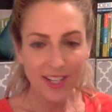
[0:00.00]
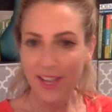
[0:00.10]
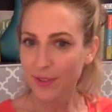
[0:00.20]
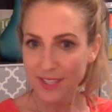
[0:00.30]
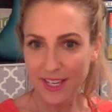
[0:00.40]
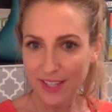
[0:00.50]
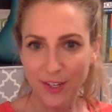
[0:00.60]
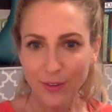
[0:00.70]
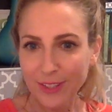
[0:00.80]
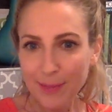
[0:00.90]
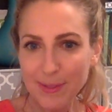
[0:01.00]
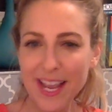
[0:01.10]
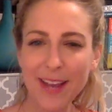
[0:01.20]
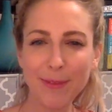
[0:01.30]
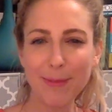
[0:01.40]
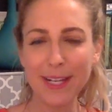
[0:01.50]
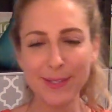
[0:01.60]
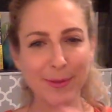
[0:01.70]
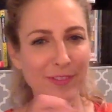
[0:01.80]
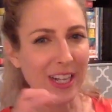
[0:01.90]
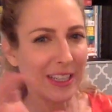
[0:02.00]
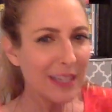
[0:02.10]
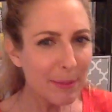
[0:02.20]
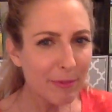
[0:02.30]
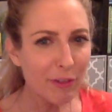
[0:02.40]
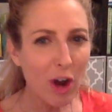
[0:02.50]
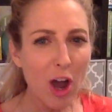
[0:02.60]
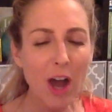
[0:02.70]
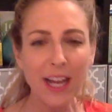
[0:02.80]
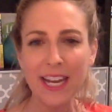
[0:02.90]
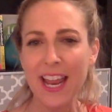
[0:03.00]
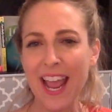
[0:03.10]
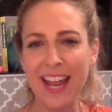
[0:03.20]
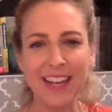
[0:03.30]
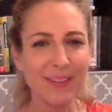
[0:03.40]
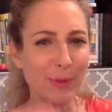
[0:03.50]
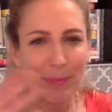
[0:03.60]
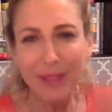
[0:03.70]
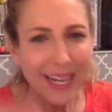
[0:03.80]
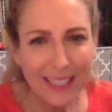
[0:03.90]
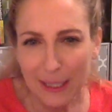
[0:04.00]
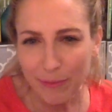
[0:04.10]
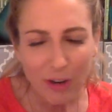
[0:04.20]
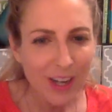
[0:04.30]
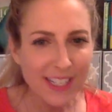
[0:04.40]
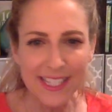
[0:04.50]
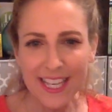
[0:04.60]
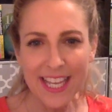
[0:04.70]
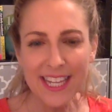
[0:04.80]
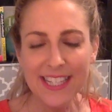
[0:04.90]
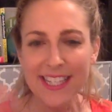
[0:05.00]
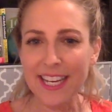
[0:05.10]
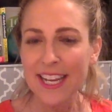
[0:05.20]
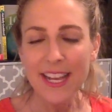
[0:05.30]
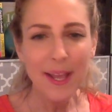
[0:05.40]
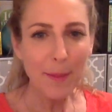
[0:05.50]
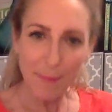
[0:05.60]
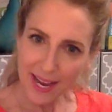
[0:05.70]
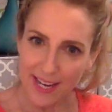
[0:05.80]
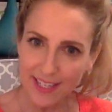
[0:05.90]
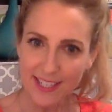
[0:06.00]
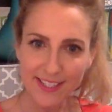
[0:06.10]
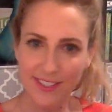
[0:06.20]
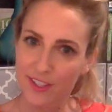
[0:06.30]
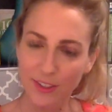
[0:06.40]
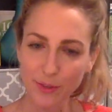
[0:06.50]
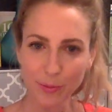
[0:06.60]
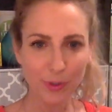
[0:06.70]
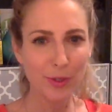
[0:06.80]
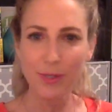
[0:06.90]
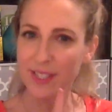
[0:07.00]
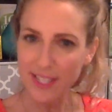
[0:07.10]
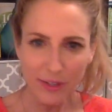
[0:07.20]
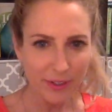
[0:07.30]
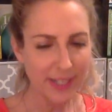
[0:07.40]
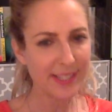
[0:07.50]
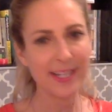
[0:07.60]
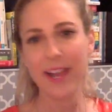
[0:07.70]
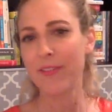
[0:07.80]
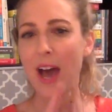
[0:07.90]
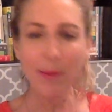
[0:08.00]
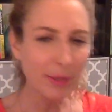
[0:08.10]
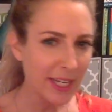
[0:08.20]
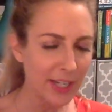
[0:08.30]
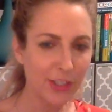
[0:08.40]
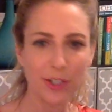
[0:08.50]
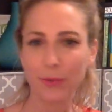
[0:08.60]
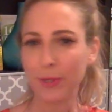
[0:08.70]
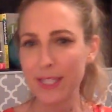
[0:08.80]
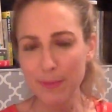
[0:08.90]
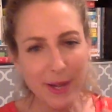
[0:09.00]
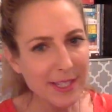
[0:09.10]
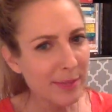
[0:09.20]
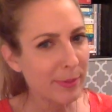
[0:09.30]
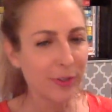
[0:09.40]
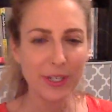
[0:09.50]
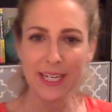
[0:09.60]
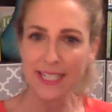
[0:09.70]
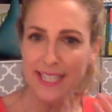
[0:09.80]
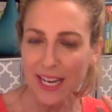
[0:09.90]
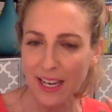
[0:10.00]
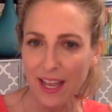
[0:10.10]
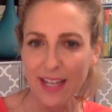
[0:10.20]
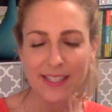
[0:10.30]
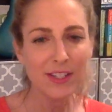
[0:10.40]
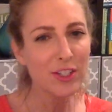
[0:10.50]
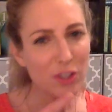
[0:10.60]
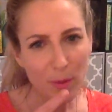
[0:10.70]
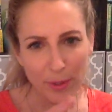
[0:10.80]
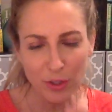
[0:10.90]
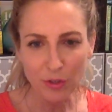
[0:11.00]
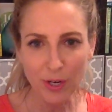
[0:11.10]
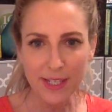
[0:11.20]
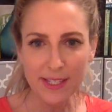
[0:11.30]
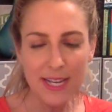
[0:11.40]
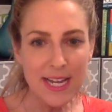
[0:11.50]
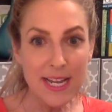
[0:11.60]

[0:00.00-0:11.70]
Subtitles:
And I was thinking, you know, Leap Day reminds me of like Leapfrog, and we played Leapfrog as kids, and man, as adults, we're so serious and have obligation and responsibility and deadlines and so much stress,